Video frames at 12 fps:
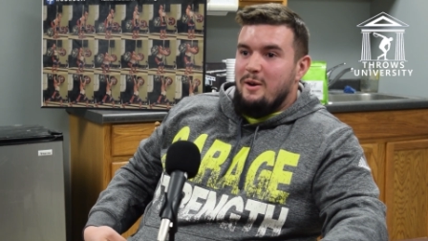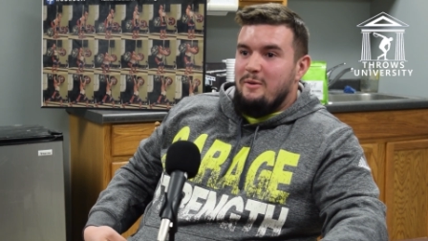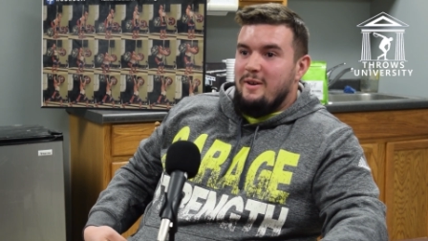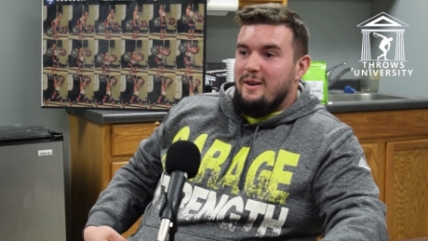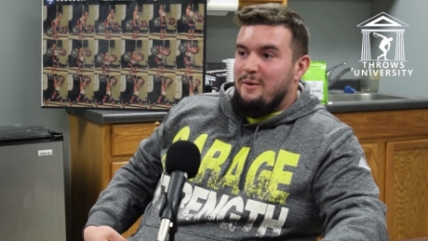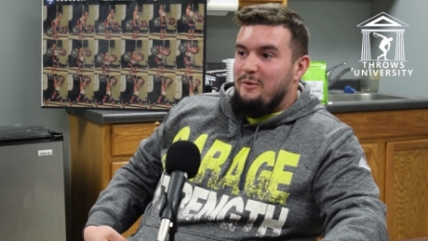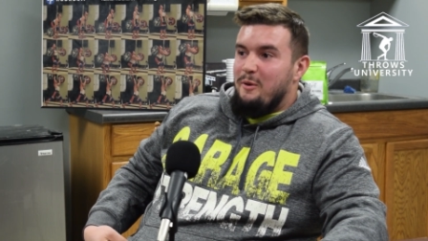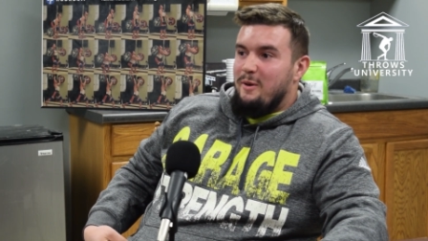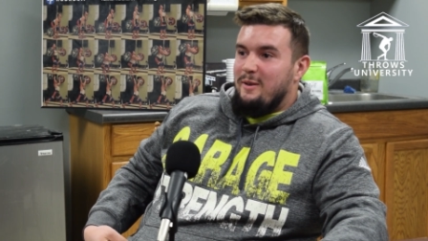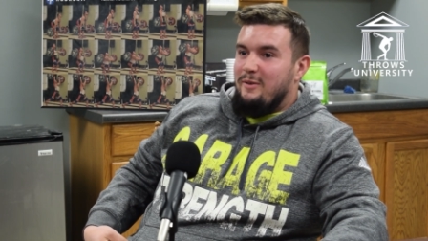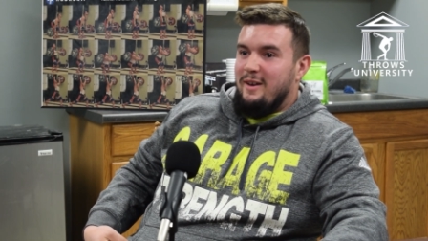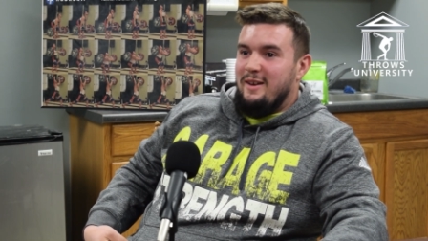over at a
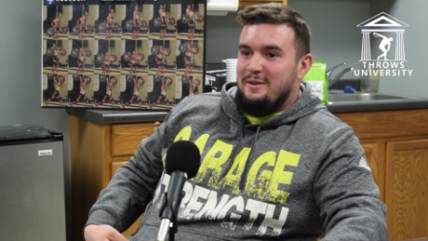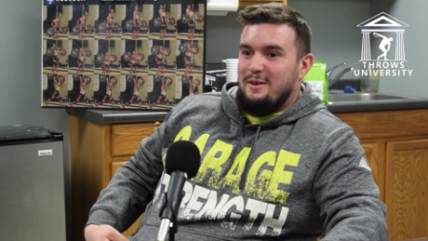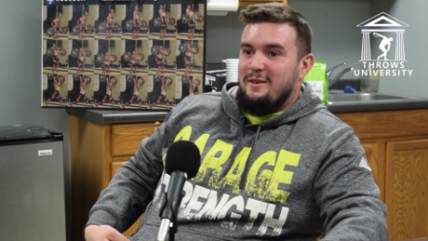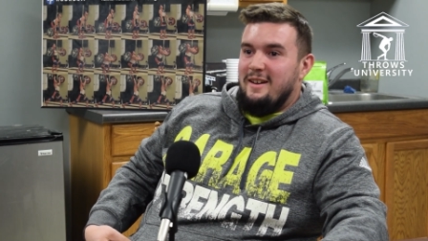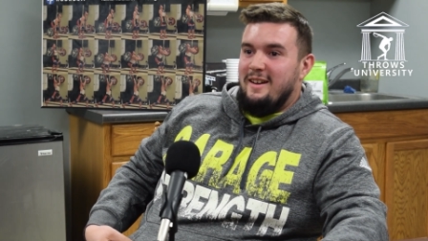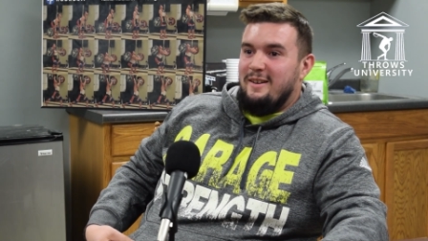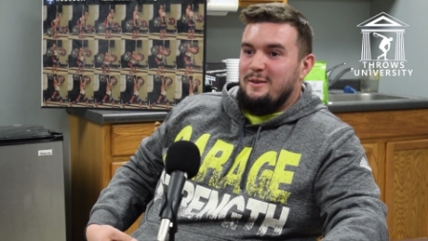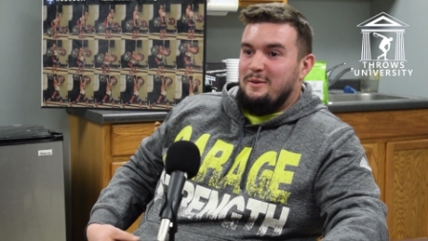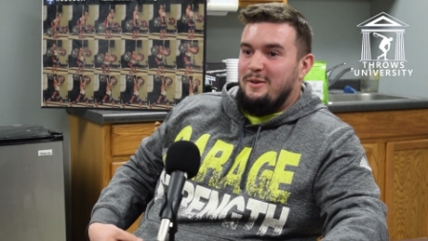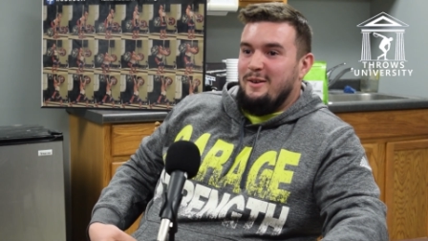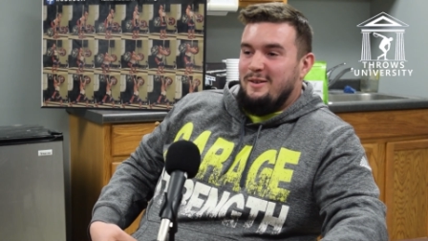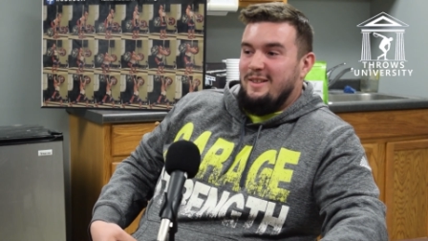forty-five degree angle
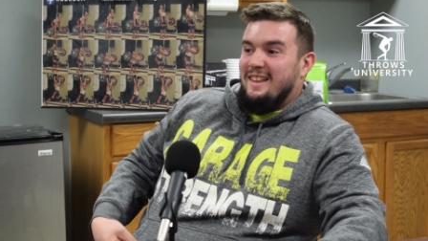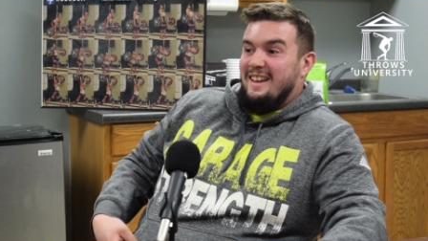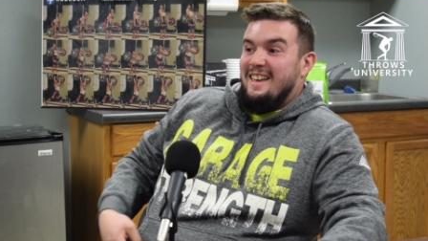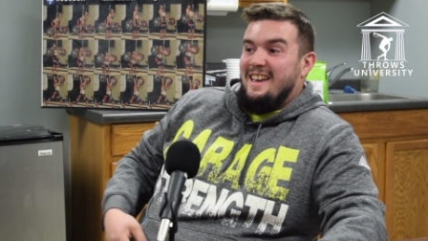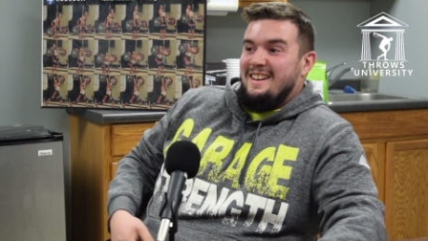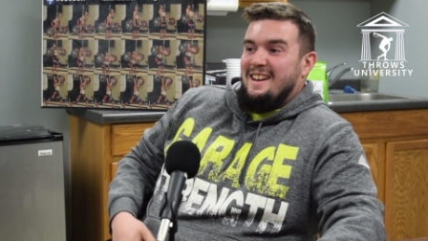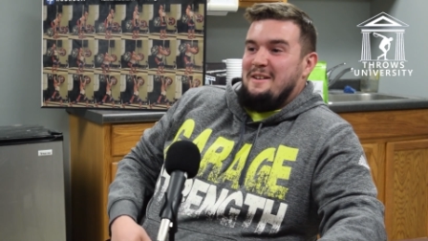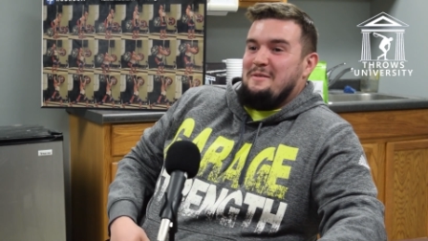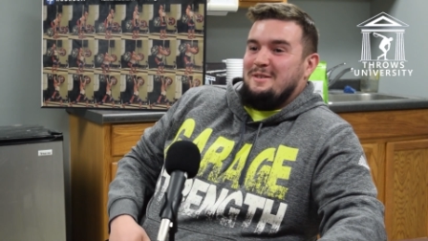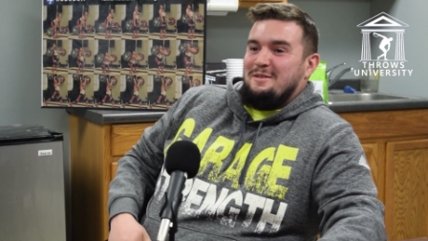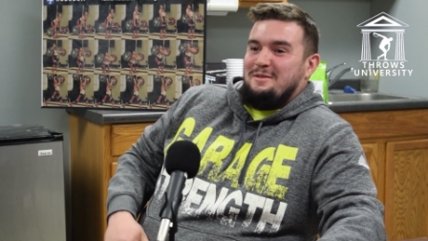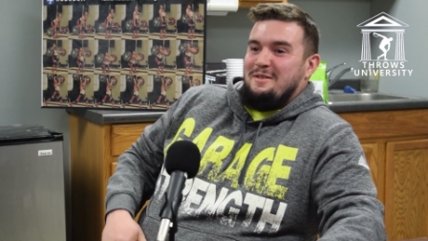for like eight
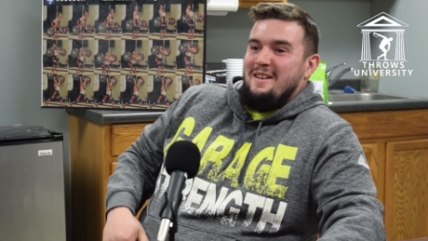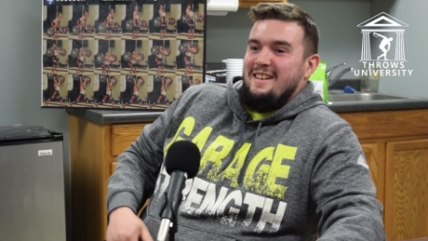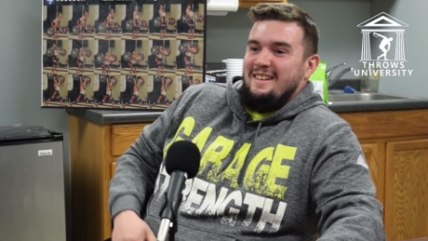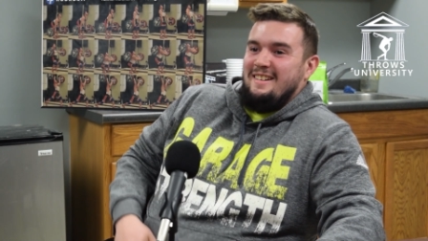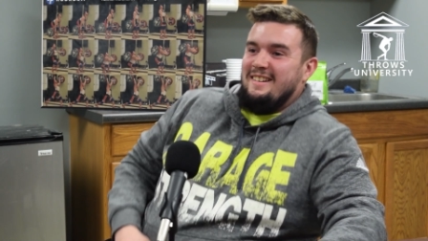hours straight,